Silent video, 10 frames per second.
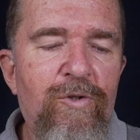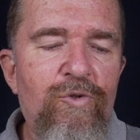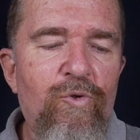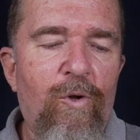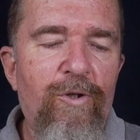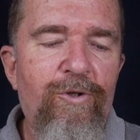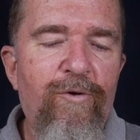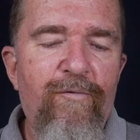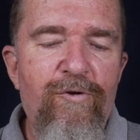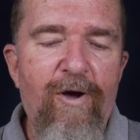controlling
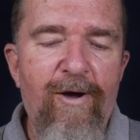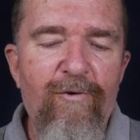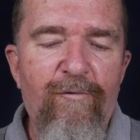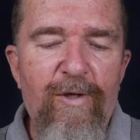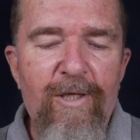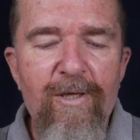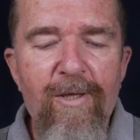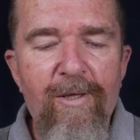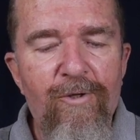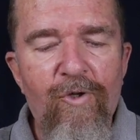your photography,
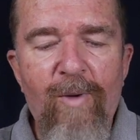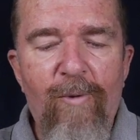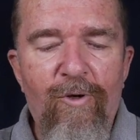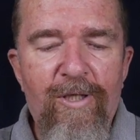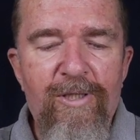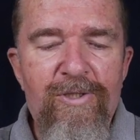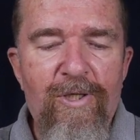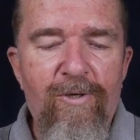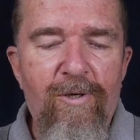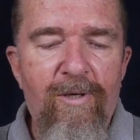you might want to
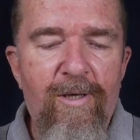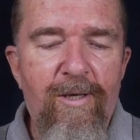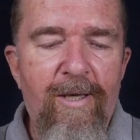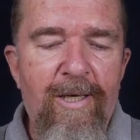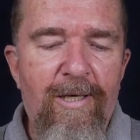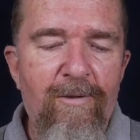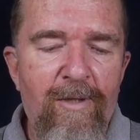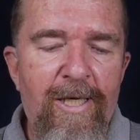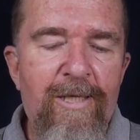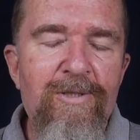consider a
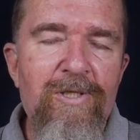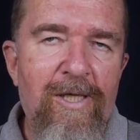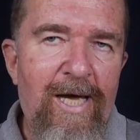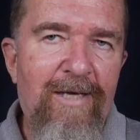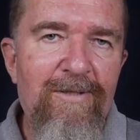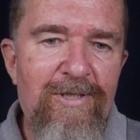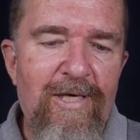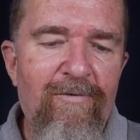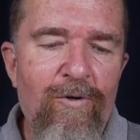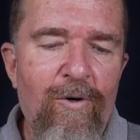lens like the
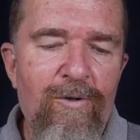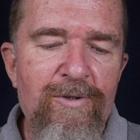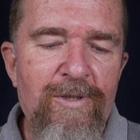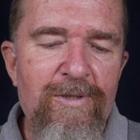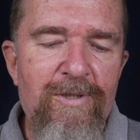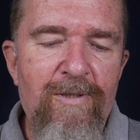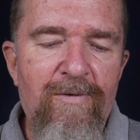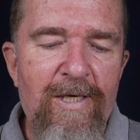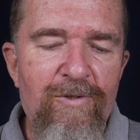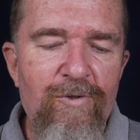7Artisans,
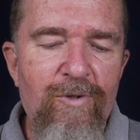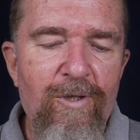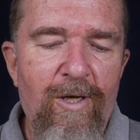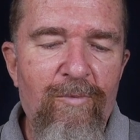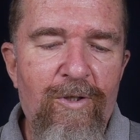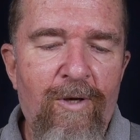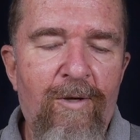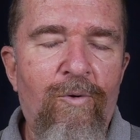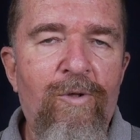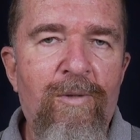and they do come in
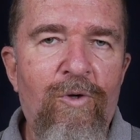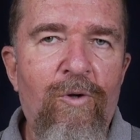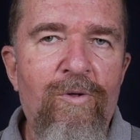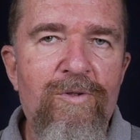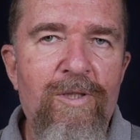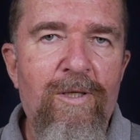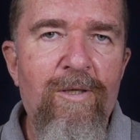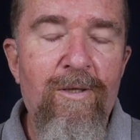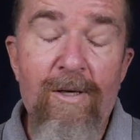not only Minolta,